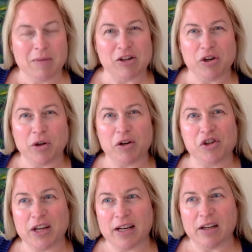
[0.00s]
make sure you go to
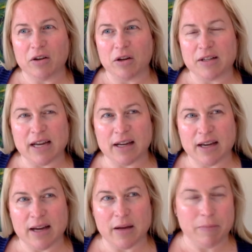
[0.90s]

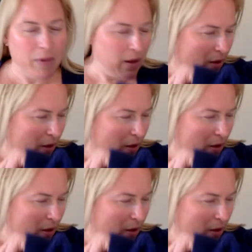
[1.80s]
jannycook.com